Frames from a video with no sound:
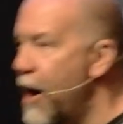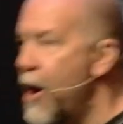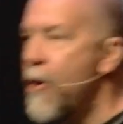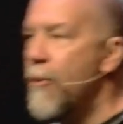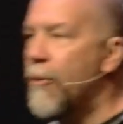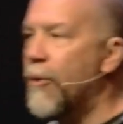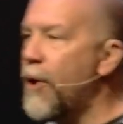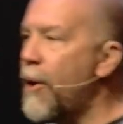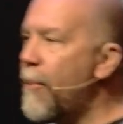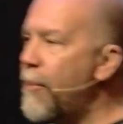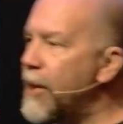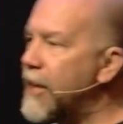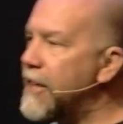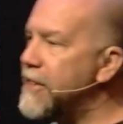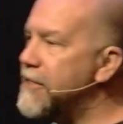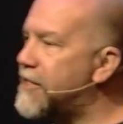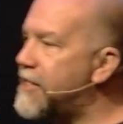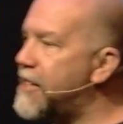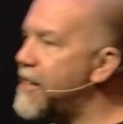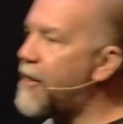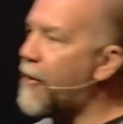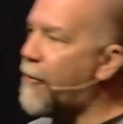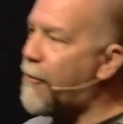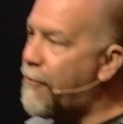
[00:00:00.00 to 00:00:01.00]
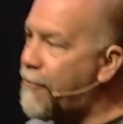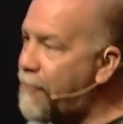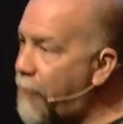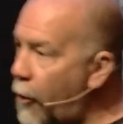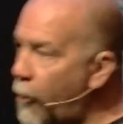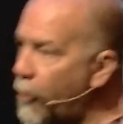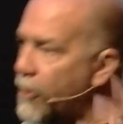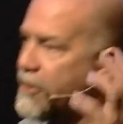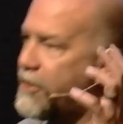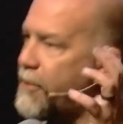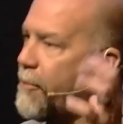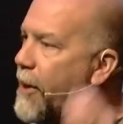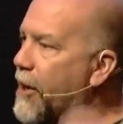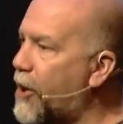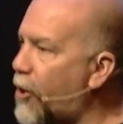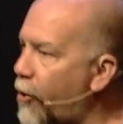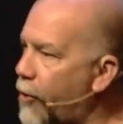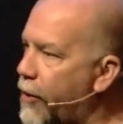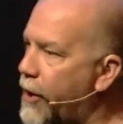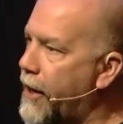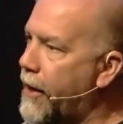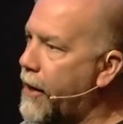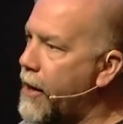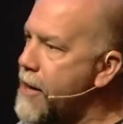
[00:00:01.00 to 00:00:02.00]
Well, nobody can see the fullness of my
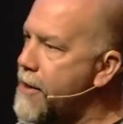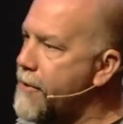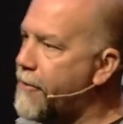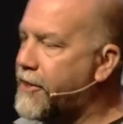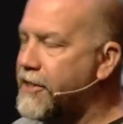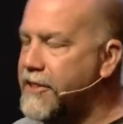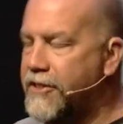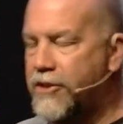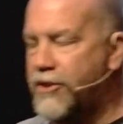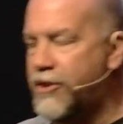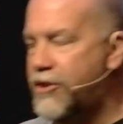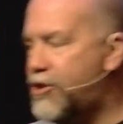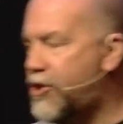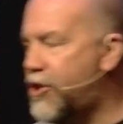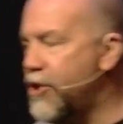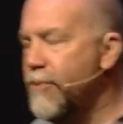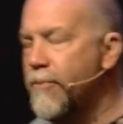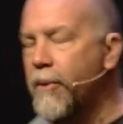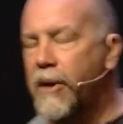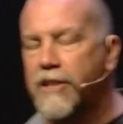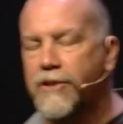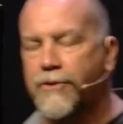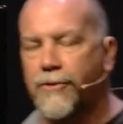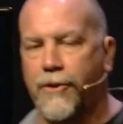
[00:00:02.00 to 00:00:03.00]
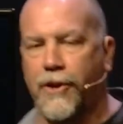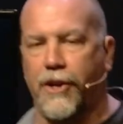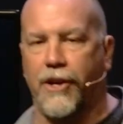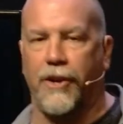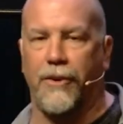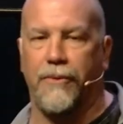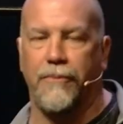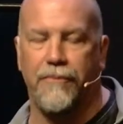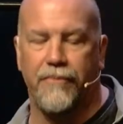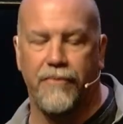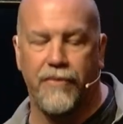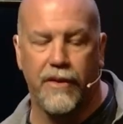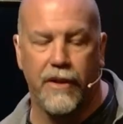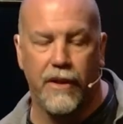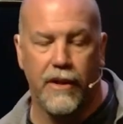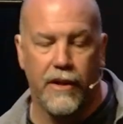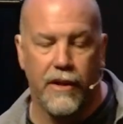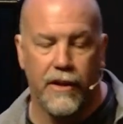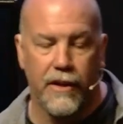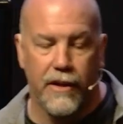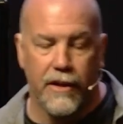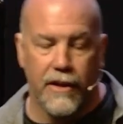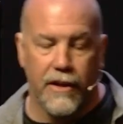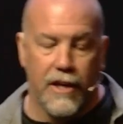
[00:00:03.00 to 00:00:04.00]
glory and live because it's too much for you.
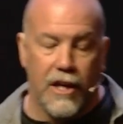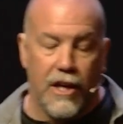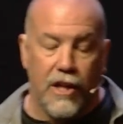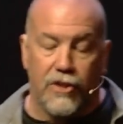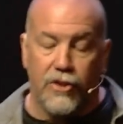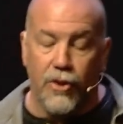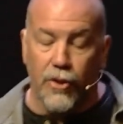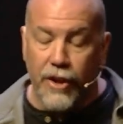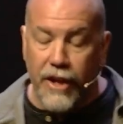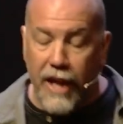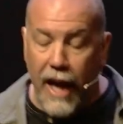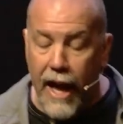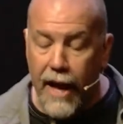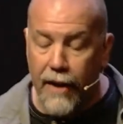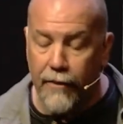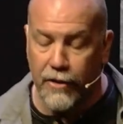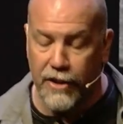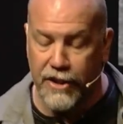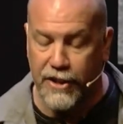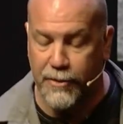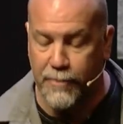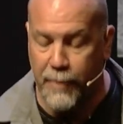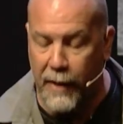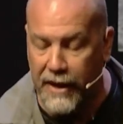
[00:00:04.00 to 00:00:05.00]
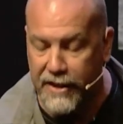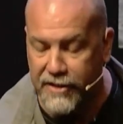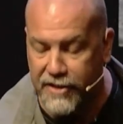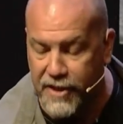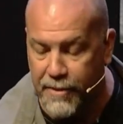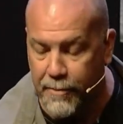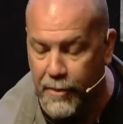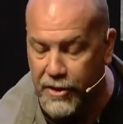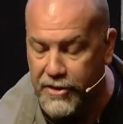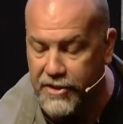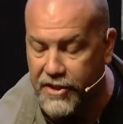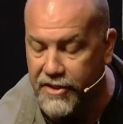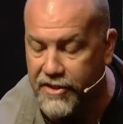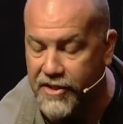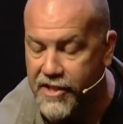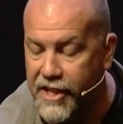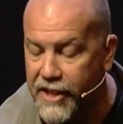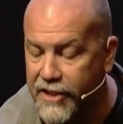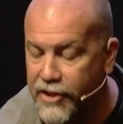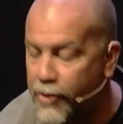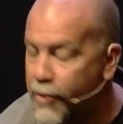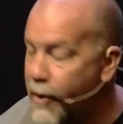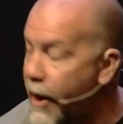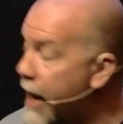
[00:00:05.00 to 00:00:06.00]
So God responds to Moses
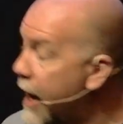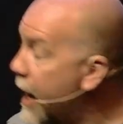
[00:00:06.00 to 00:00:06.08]
this way